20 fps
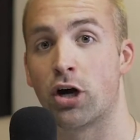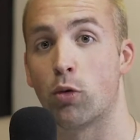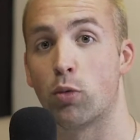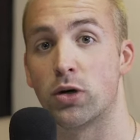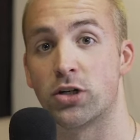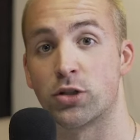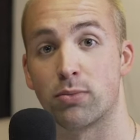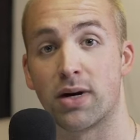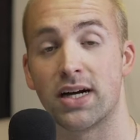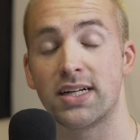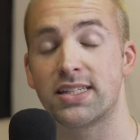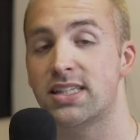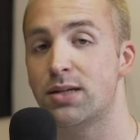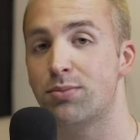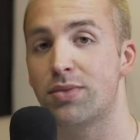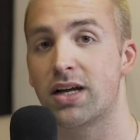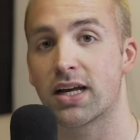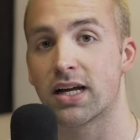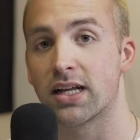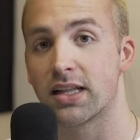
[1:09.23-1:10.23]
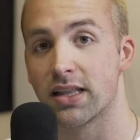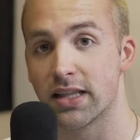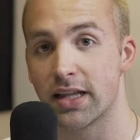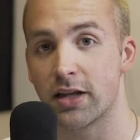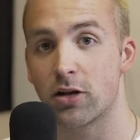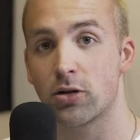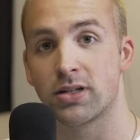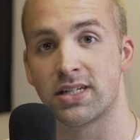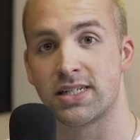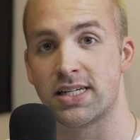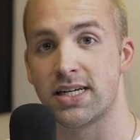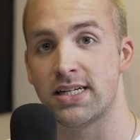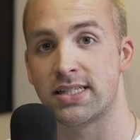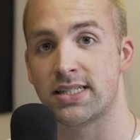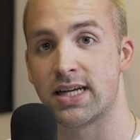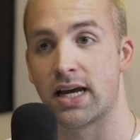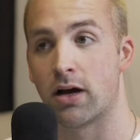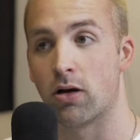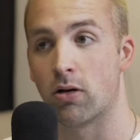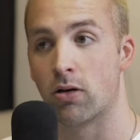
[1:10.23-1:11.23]
which might seem like a little
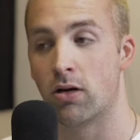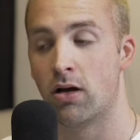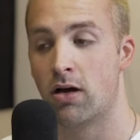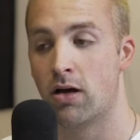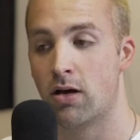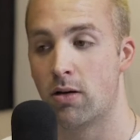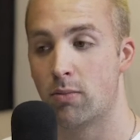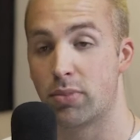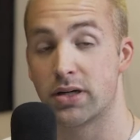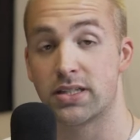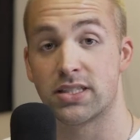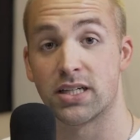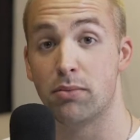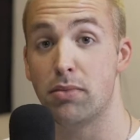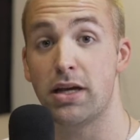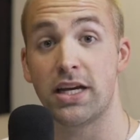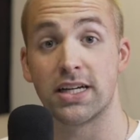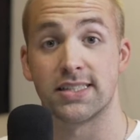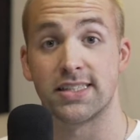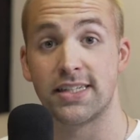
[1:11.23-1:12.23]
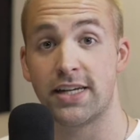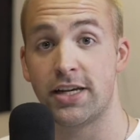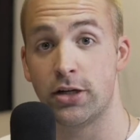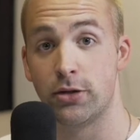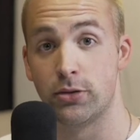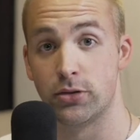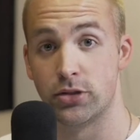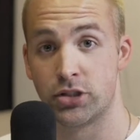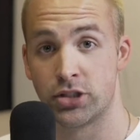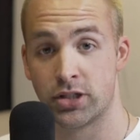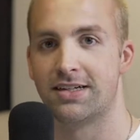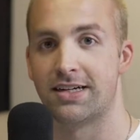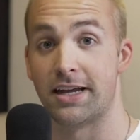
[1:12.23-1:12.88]
detail, but to me it's huge.